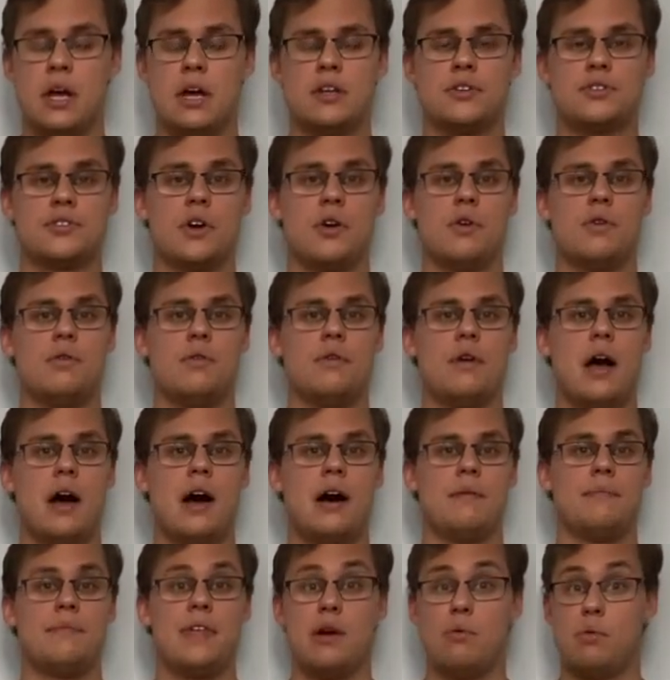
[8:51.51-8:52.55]
So
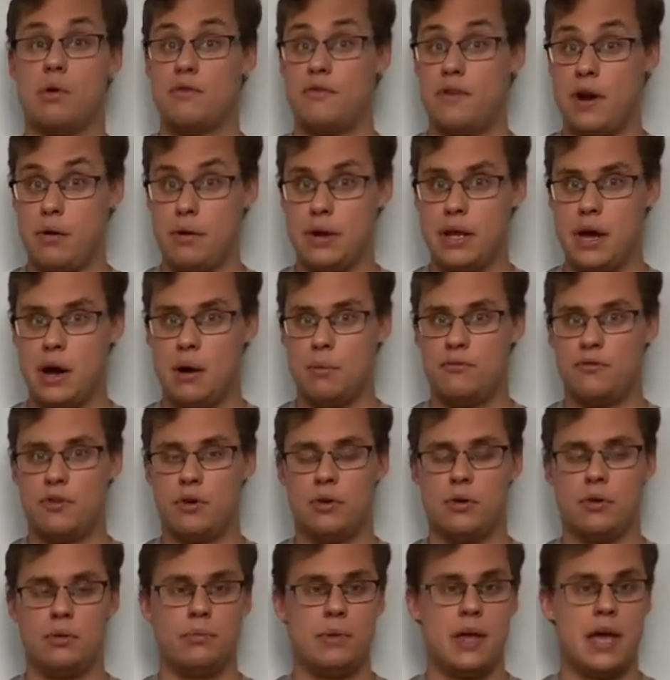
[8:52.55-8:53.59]
um, they were very
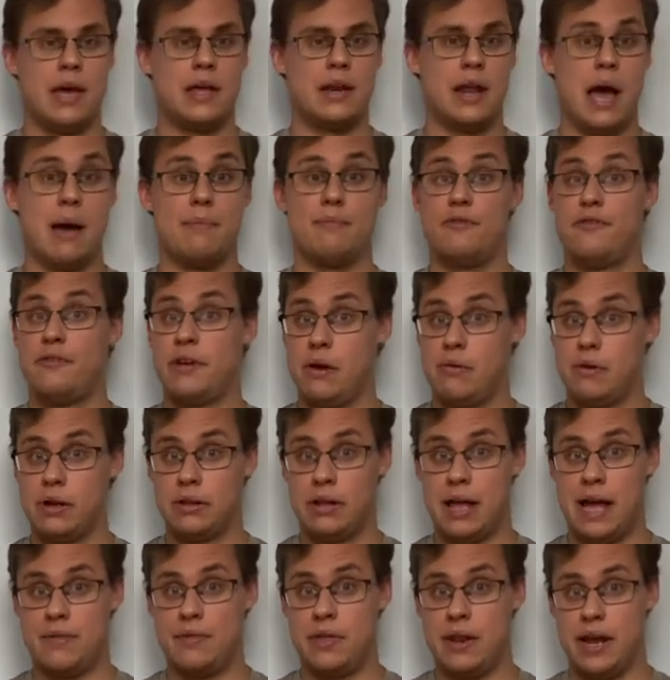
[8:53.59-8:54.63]
helpful, and I'm very
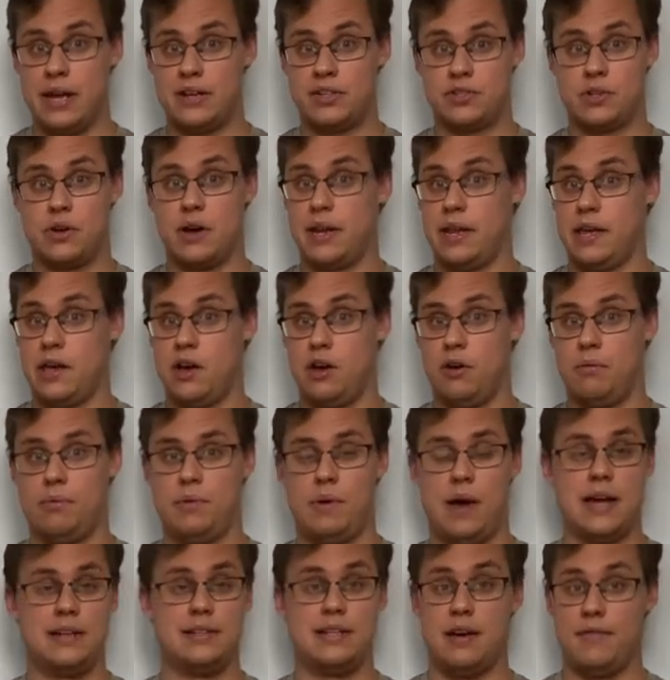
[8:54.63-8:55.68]
glad that I sought help.
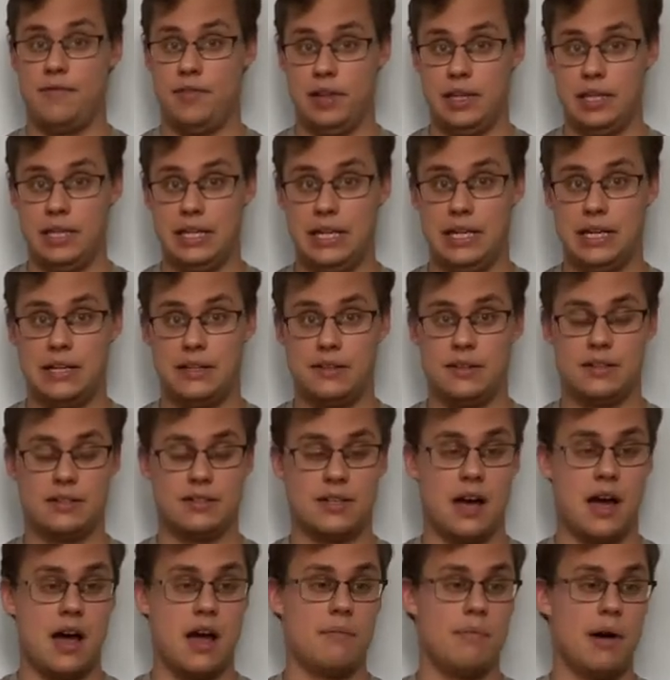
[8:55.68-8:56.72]
I definitely needed it at the
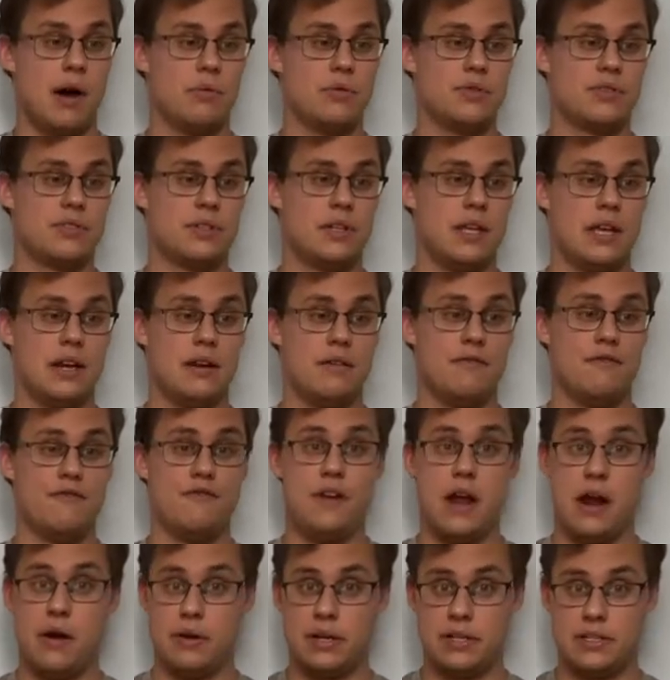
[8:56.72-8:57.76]
time. I was in a
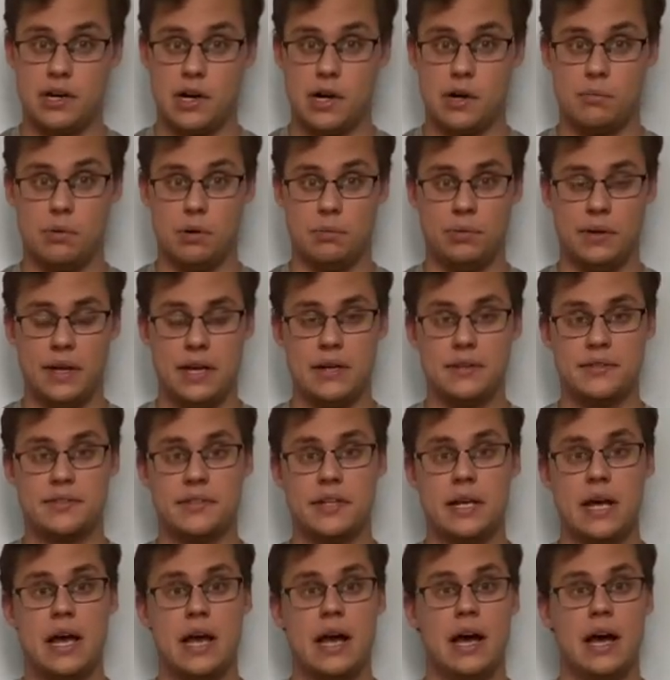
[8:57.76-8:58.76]
very terrible place.